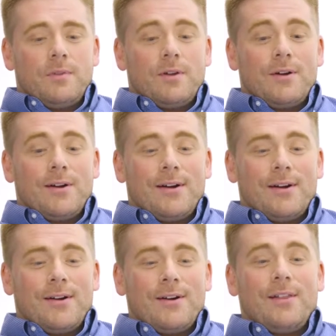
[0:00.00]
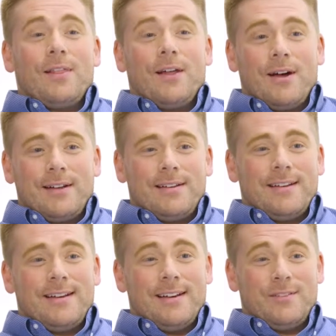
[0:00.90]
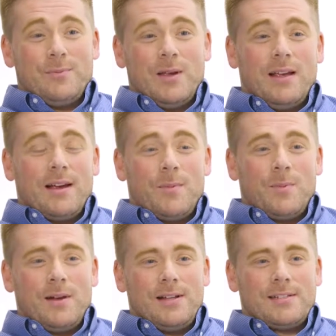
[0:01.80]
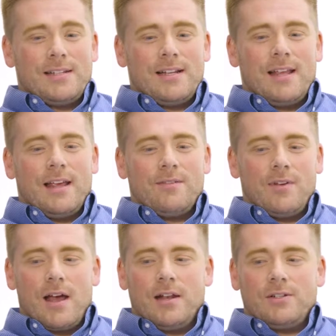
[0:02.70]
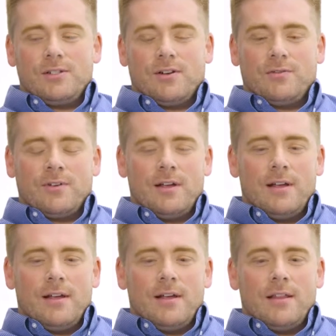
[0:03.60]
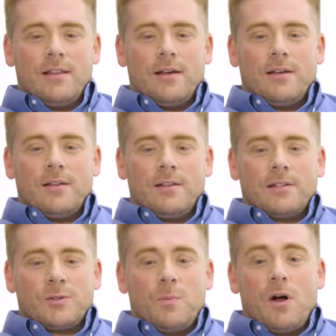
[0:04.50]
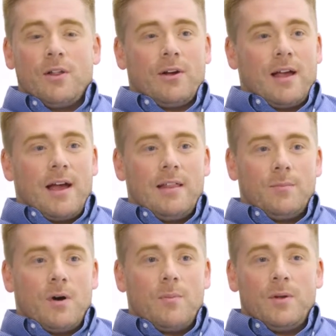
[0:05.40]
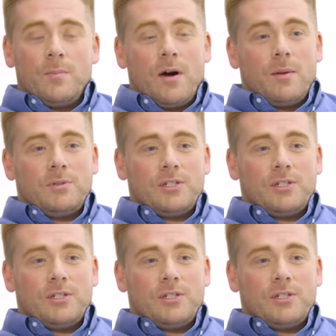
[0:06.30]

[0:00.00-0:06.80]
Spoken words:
There are a lot of big companies that take advantage of the smaller guy, the mom and pop